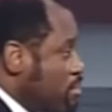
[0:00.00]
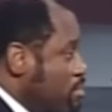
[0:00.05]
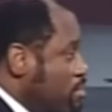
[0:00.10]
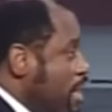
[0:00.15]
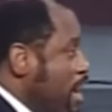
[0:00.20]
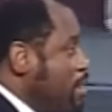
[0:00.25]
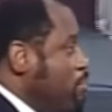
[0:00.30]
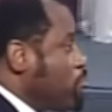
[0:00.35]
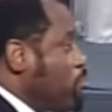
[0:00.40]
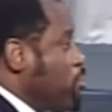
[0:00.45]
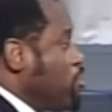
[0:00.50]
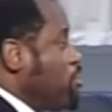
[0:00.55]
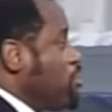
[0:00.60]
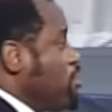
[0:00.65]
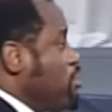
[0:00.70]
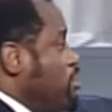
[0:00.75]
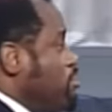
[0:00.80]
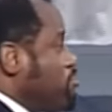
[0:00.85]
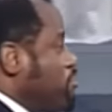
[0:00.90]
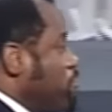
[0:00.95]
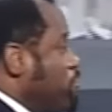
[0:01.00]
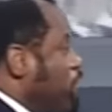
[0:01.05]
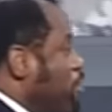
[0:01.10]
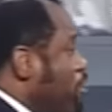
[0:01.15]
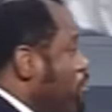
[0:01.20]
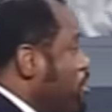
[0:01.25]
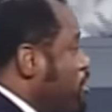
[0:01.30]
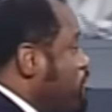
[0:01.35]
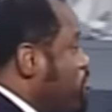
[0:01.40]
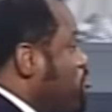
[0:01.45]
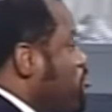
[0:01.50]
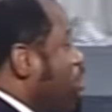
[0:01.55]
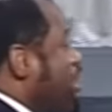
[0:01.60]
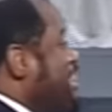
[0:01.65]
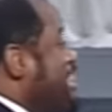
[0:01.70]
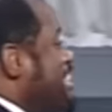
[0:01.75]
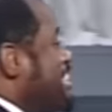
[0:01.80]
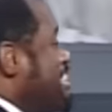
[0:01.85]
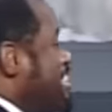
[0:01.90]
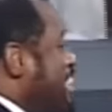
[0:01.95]
That word is referring to an
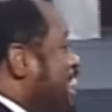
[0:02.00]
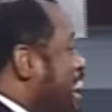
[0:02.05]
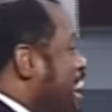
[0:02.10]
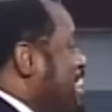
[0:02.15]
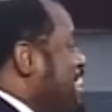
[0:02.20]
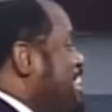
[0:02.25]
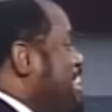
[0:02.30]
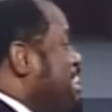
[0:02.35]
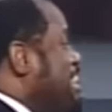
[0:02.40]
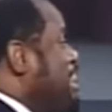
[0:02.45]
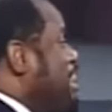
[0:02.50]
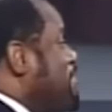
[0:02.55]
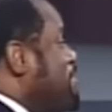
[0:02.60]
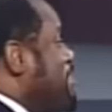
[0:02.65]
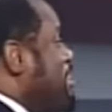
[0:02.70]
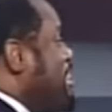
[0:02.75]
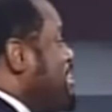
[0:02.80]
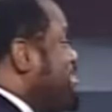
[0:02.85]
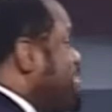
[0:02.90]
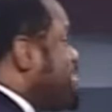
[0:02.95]
entire governing